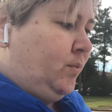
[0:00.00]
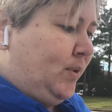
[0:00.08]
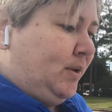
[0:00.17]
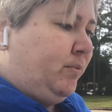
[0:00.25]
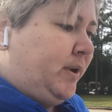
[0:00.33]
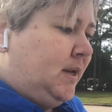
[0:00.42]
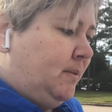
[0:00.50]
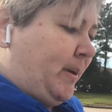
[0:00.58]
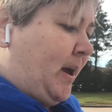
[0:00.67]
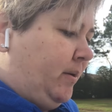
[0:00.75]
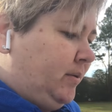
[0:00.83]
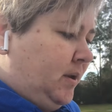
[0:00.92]
we read
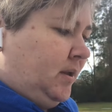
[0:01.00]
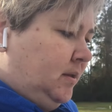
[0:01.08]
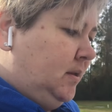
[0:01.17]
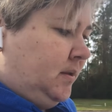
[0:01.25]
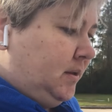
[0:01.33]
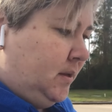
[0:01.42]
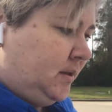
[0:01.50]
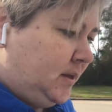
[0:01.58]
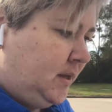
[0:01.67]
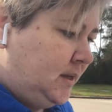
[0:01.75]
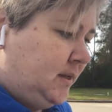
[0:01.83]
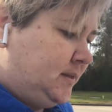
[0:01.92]
about
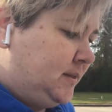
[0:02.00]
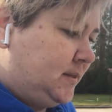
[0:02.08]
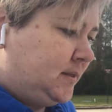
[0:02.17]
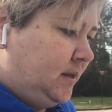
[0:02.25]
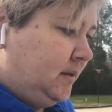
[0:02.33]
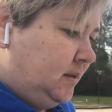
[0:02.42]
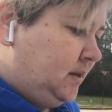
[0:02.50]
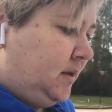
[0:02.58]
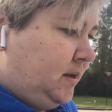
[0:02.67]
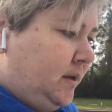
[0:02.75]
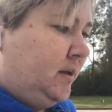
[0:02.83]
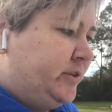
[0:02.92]
his
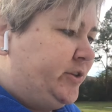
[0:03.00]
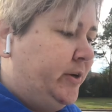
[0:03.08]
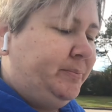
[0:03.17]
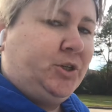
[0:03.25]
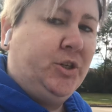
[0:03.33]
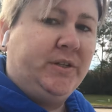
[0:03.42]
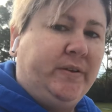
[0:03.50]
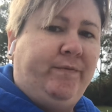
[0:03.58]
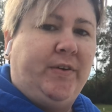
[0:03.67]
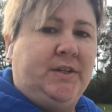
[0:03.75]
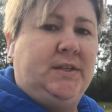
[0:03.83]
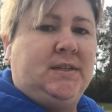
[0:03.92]
scriptures in
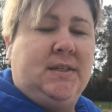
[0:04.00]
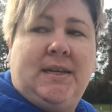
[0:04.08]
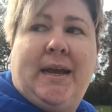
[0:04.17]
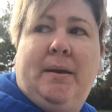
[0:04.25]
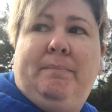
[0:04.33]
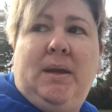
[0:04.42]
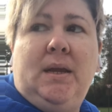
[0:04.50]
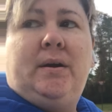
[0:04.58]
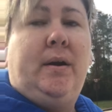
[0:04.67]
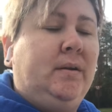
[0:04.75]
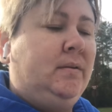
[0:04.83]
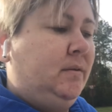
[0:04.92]
1st and 2nd
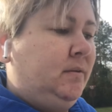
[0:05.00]
Peter.